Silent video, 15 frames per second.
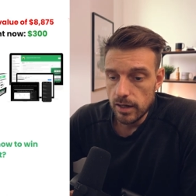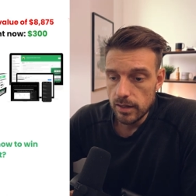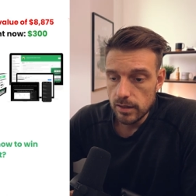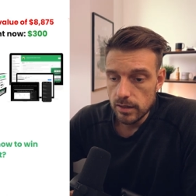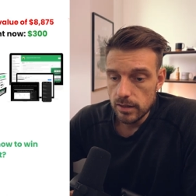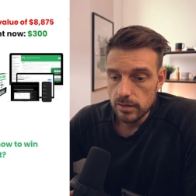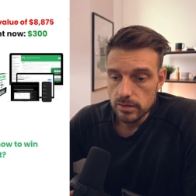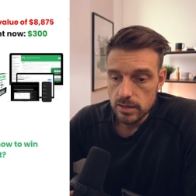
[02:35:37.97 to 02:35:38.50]

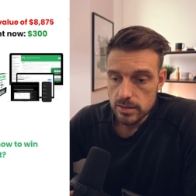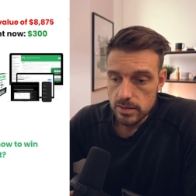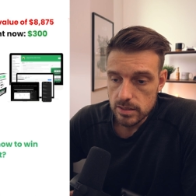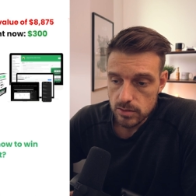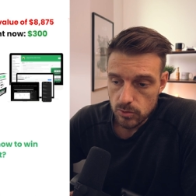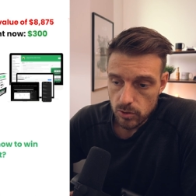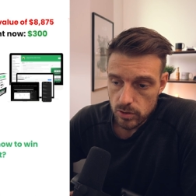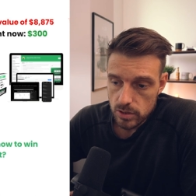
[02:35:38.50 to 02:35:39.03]
Uh, does
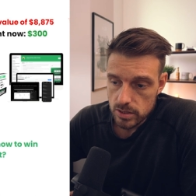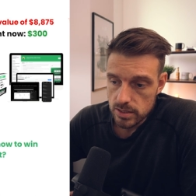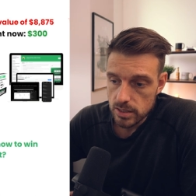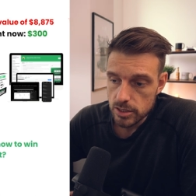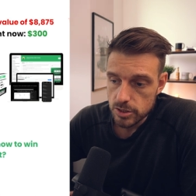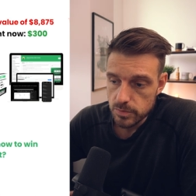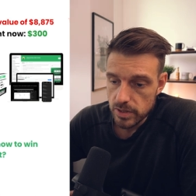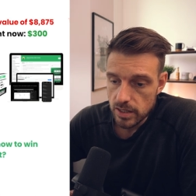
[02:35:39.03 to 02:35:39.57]
this course
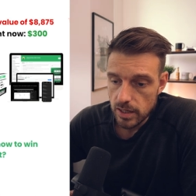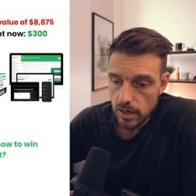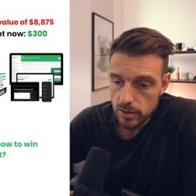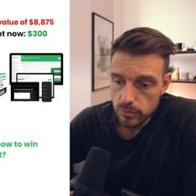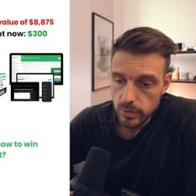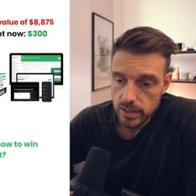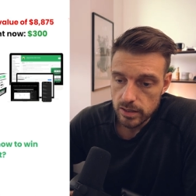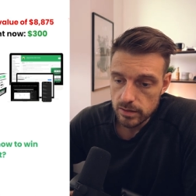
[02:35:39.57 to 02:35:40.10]
teach me how
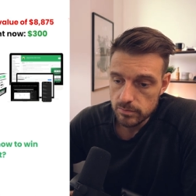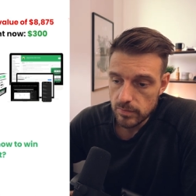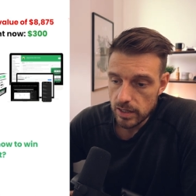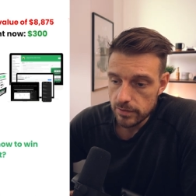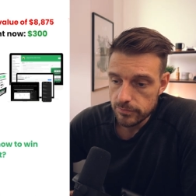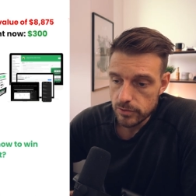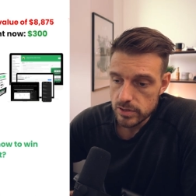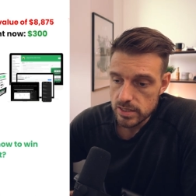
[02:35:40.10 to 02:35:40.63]
to win
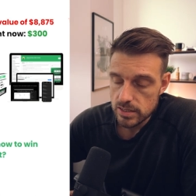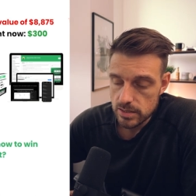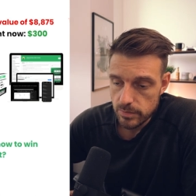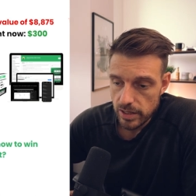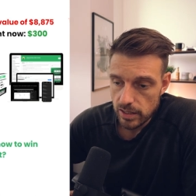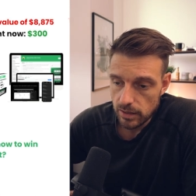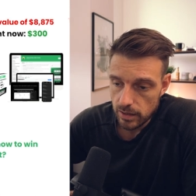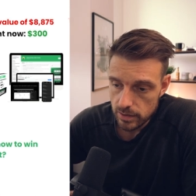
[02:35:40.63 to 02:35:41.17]
my first
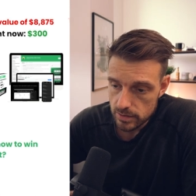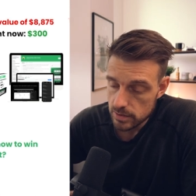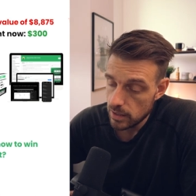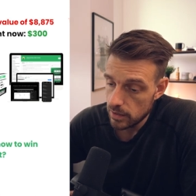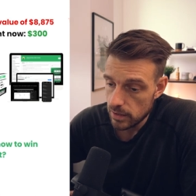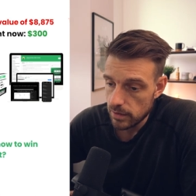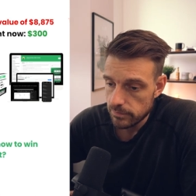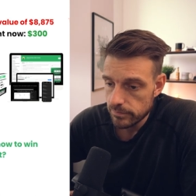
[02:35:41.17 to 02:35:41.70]
SMMA clients?
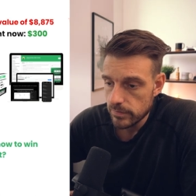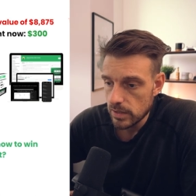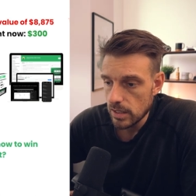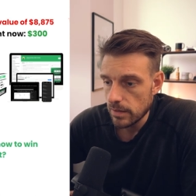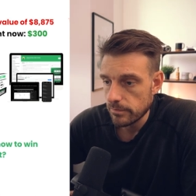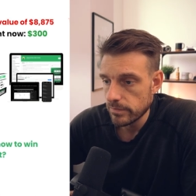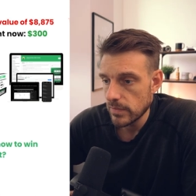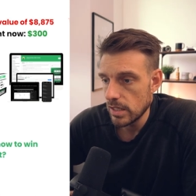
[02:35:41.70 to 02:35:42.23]
Yeah, yeah,
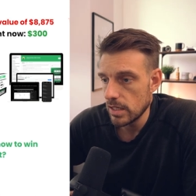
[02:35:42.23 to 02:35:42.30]
yeah.